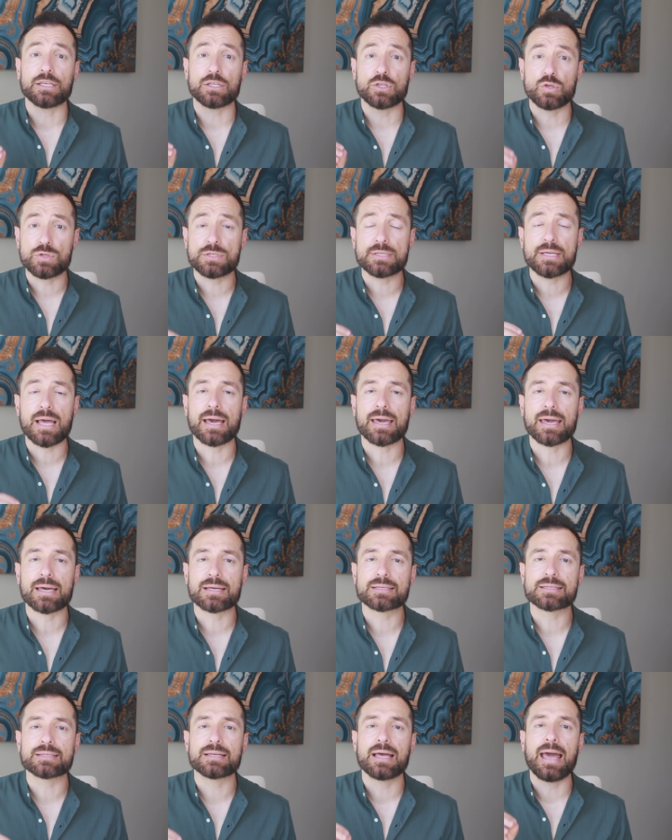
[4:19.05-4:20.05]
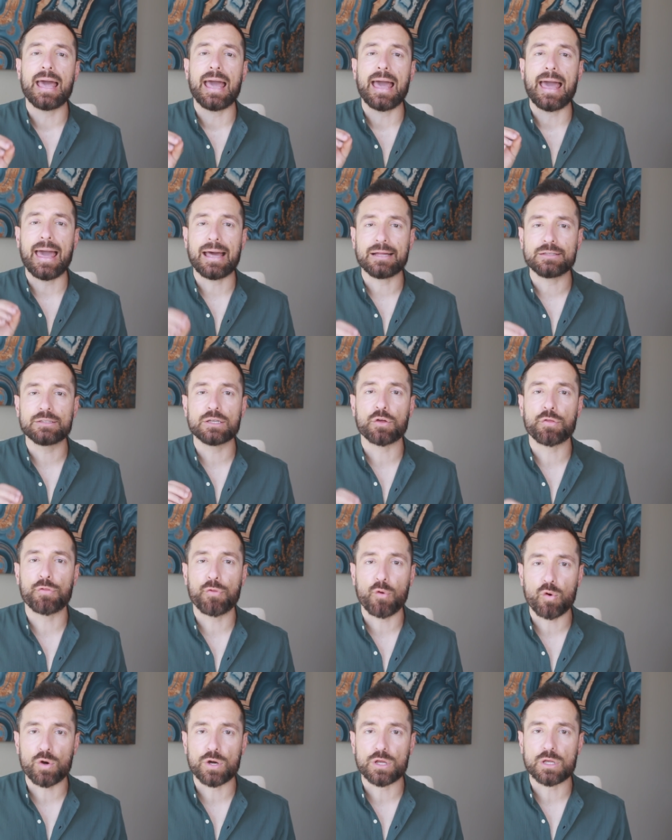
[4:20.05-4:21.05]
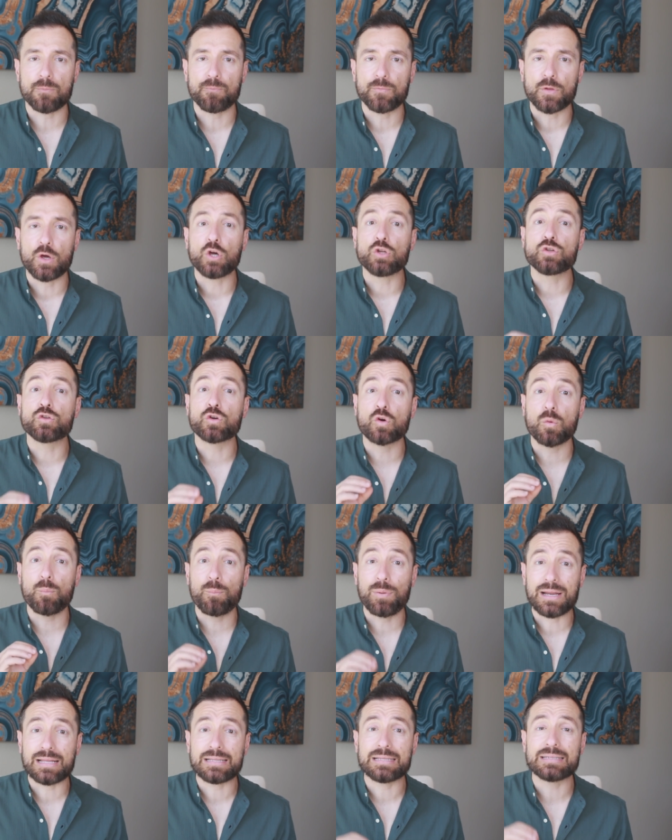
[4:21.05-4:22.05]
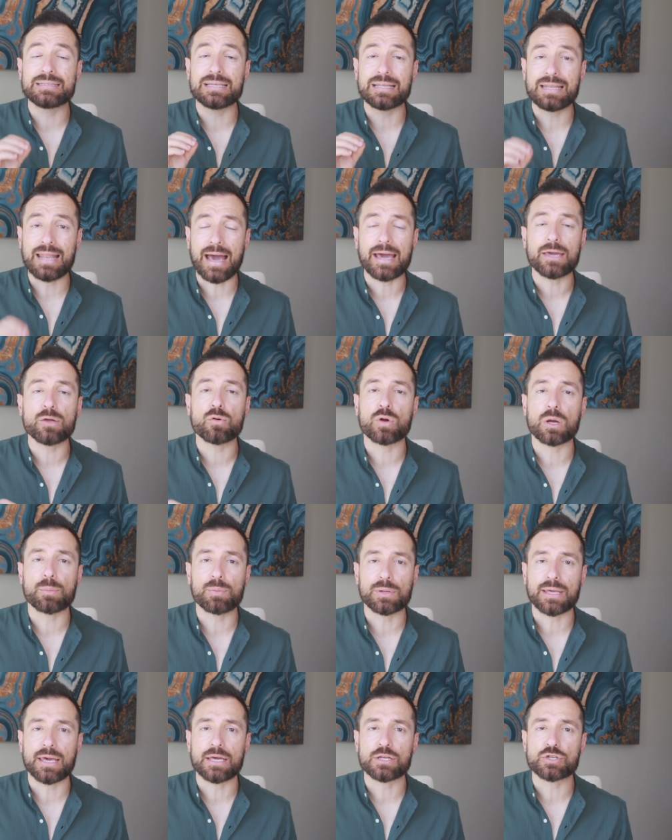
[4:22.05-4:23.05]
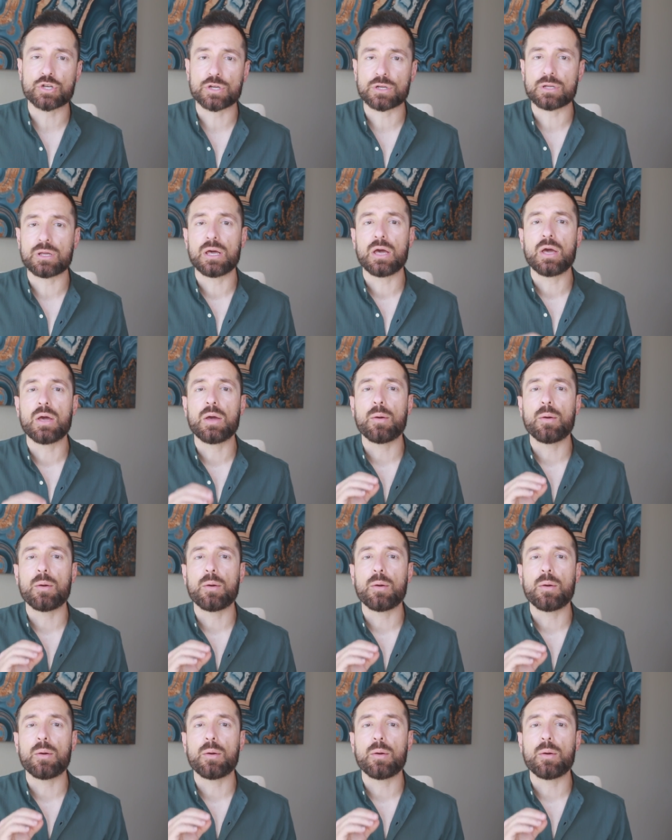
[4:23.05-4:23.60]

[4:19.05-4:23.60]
USCIS had the authority to completely deny your application